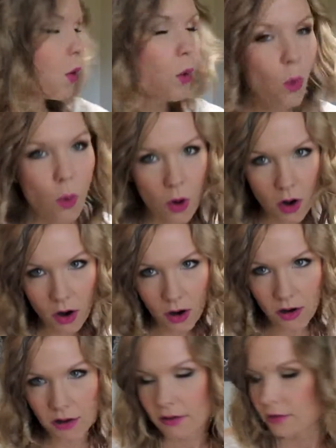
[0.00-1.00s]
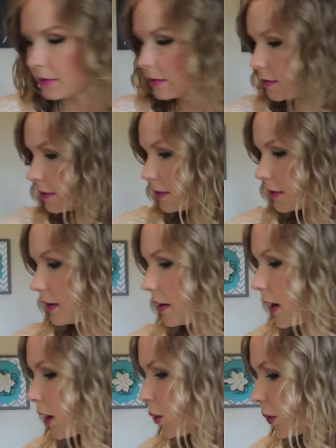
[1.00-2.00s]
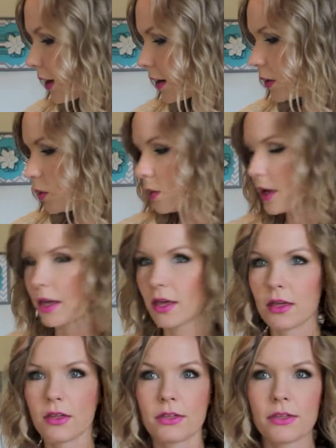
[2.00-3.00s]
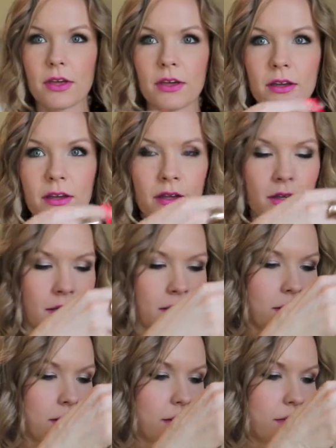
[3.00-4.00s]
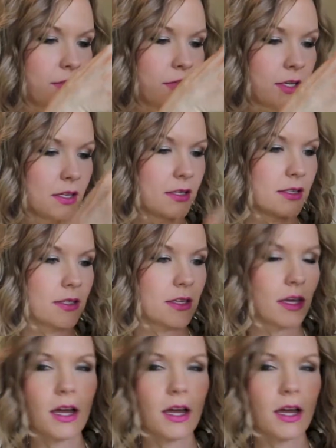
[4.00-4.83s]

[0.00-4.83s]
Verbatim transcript: or I'll wear it with this